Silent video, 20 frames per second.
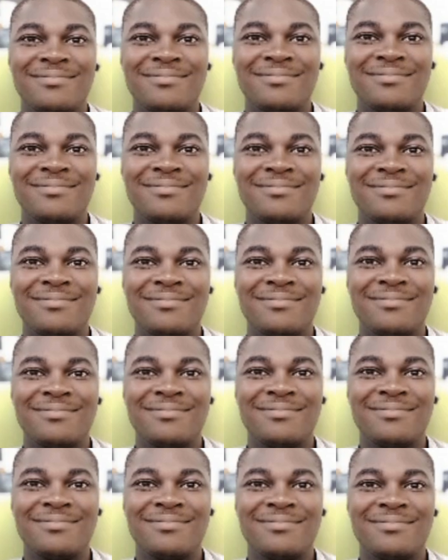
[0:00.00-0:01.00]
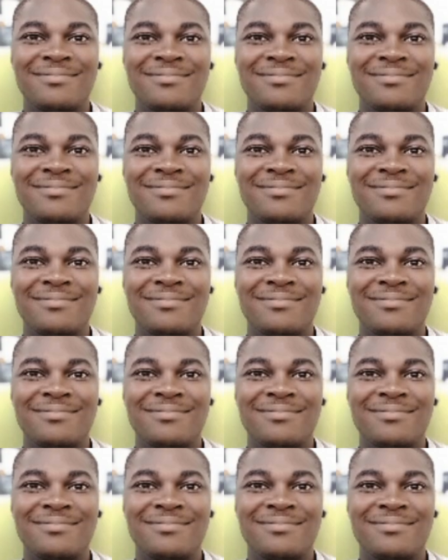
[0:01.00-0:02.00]

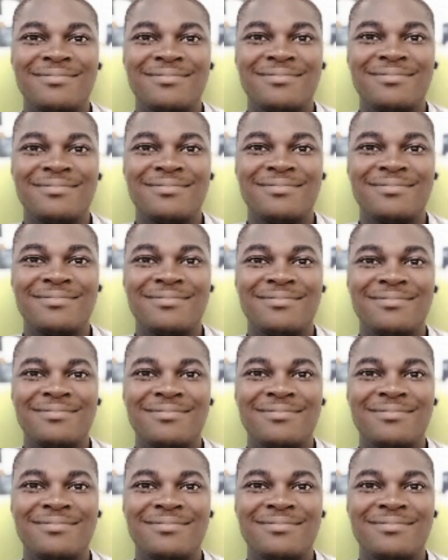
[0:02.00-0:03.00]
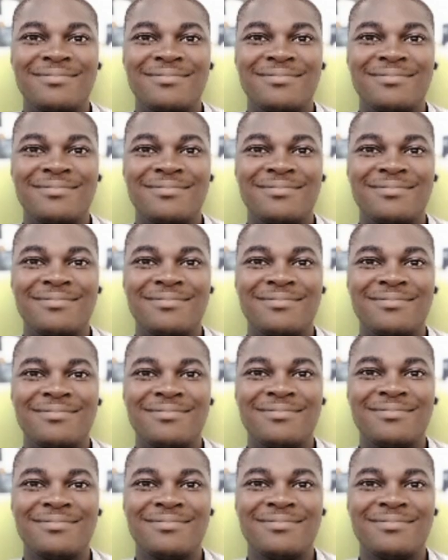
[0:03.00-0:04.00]

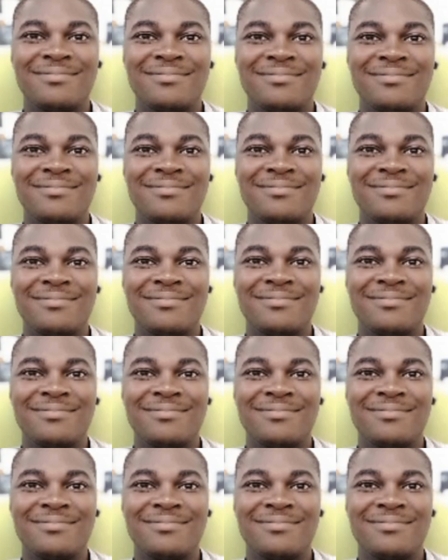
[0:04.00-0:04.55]
(silence)